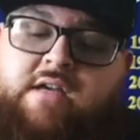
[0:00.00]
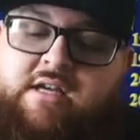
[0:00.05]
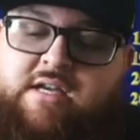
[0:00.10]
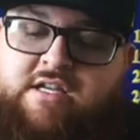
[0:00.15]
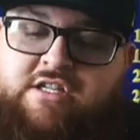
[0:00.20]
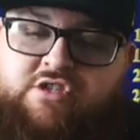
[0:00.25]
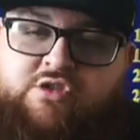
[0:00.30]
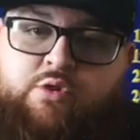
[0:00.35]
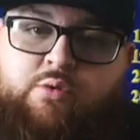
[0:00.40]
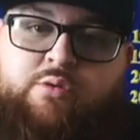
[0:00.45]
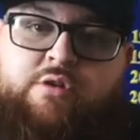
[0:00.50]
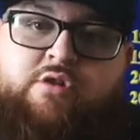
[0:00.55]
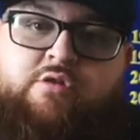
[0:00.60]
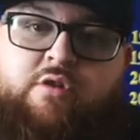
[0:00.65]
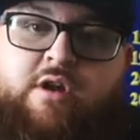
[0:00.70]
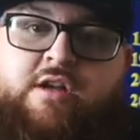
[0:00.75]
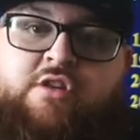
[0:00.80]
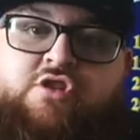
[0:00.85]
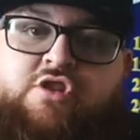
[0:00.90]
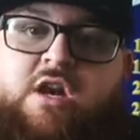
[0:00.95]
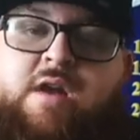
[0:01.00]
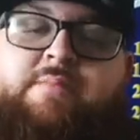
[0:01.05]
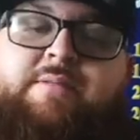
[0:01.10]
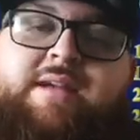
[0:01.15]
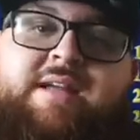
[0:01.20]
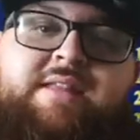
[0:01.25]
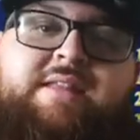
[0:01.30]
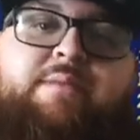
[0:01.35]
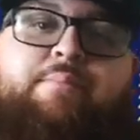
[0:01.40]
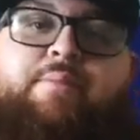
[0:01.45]
is doing a great job
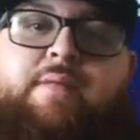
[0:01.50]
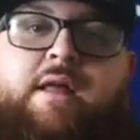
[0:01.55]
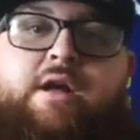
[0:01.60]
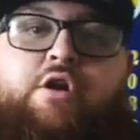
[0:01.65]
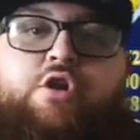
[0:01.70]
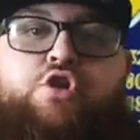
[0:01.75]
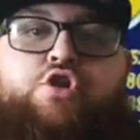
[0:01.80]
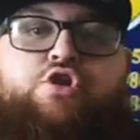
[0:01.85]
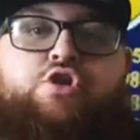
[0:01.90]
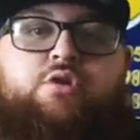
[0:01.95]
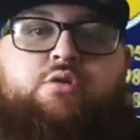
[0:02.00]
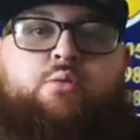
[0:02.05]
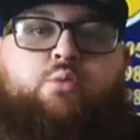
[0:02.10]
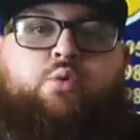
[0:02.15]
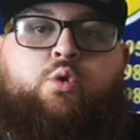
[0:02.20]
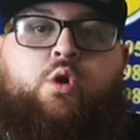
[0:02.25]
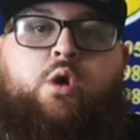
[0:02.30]
getting the players to